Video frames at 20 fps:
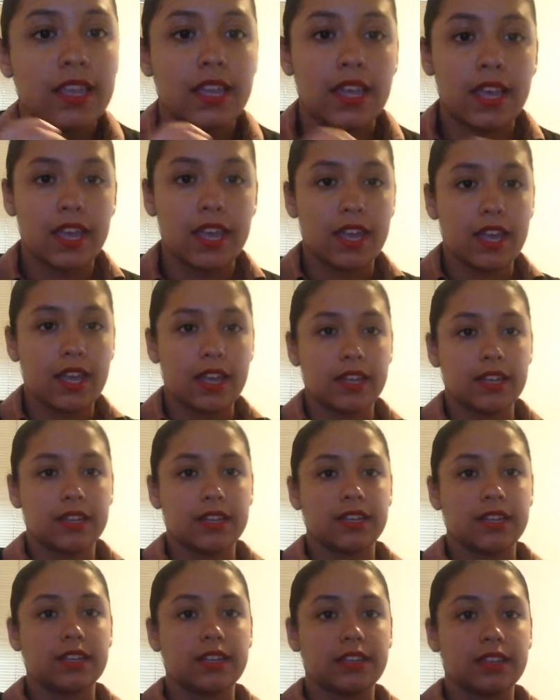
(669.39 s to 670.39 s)

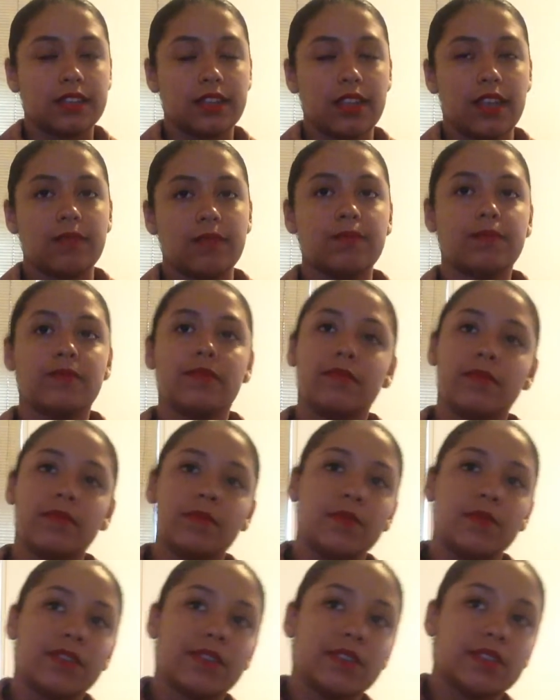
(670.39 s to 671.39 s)
And yeah,
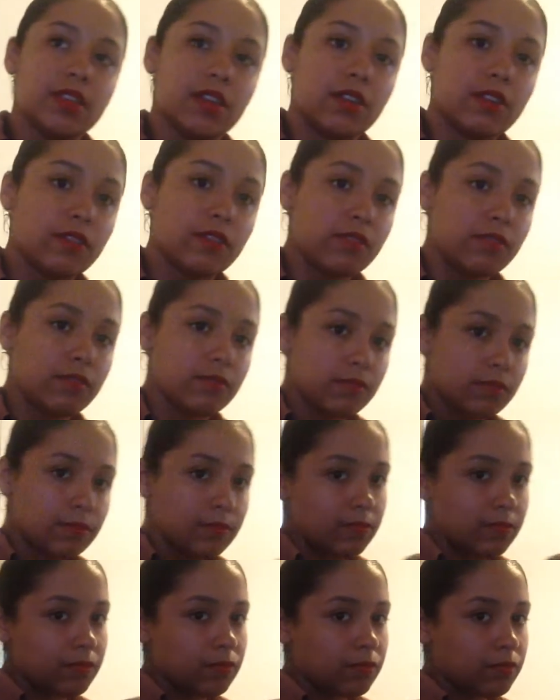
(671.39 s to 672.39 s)
so
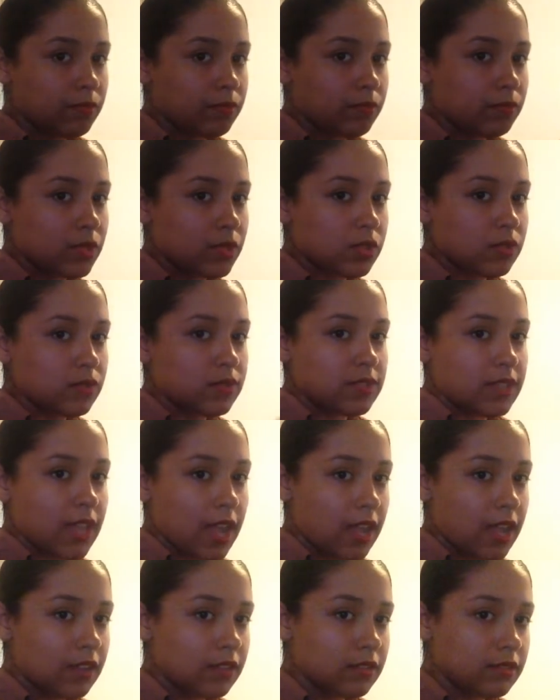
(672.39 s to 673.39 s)
use
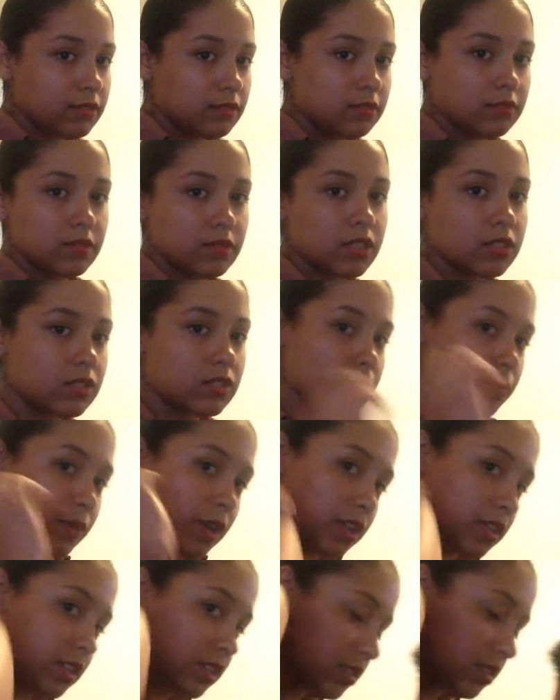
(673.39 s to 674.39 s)
that. Use a
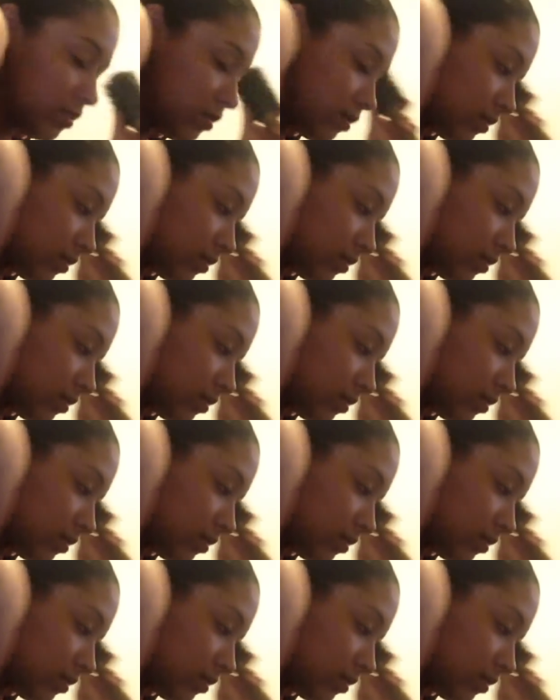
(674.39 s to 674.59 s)
brush